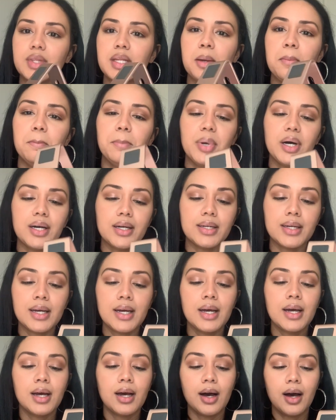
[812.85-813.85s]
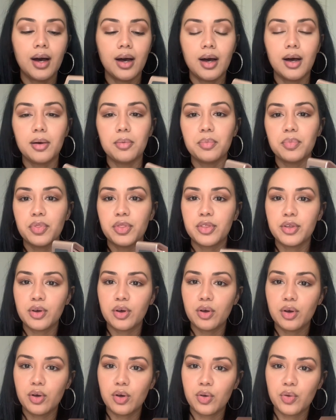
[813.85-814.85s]
but
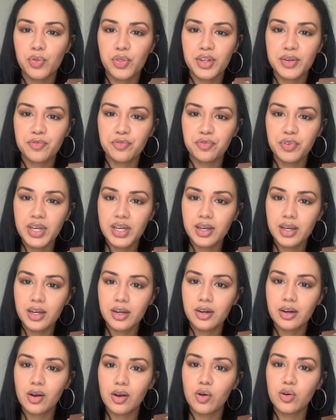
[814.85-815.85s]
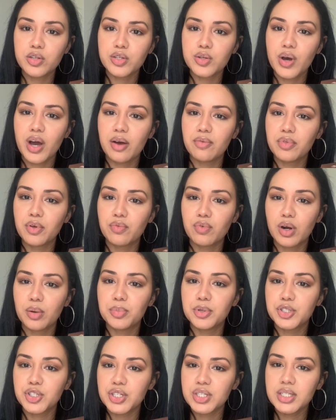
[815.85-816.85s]
the feet here also have the rubber
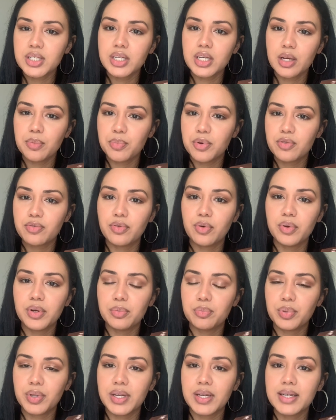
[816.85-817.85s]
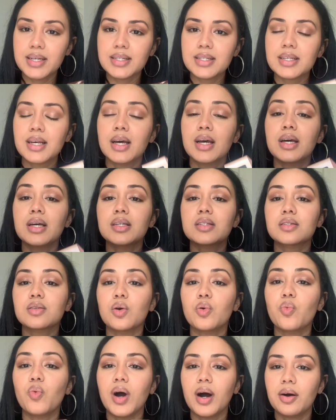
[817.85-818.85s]
just to keep your phone in place. So
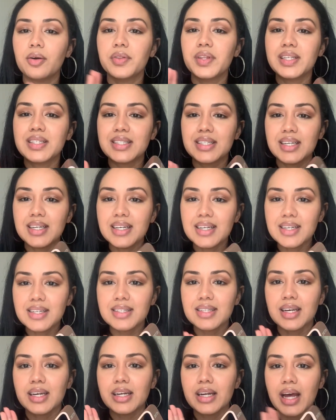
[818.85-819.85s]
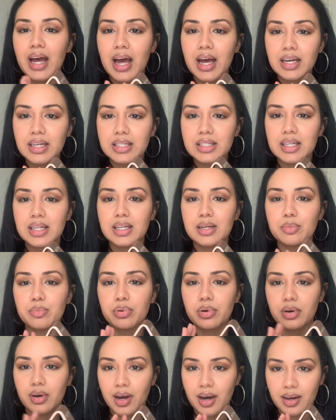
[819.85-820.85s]
while this is an excellent
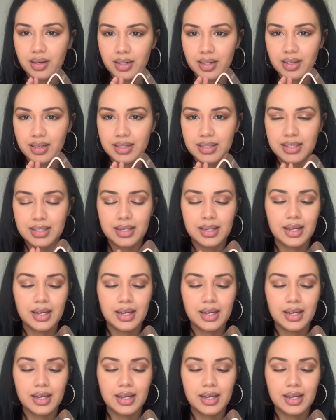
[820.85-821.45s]
product